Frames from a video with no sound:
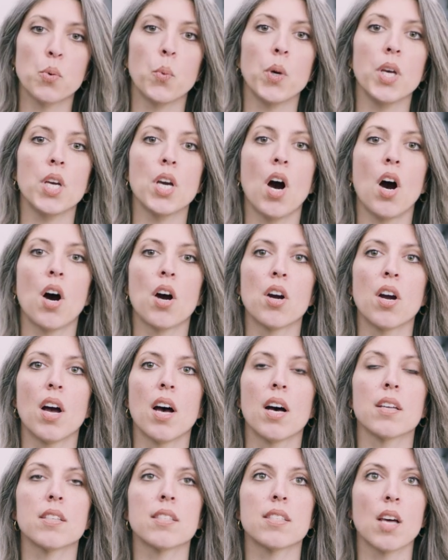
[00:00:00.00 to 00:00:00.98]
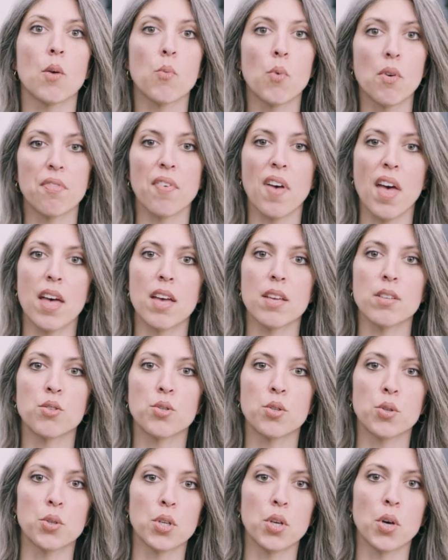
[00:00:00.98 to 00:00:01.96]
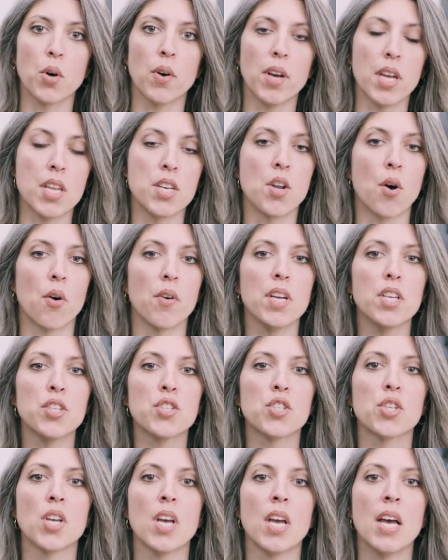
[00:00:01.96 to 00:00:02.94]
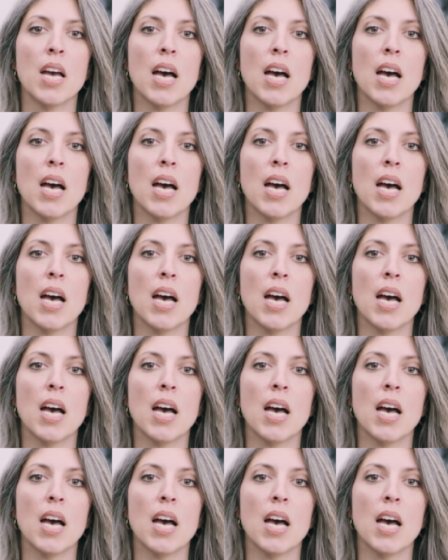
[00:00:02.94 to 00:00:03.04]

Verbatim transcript: We are at Savoir Faire Studio in Norwich.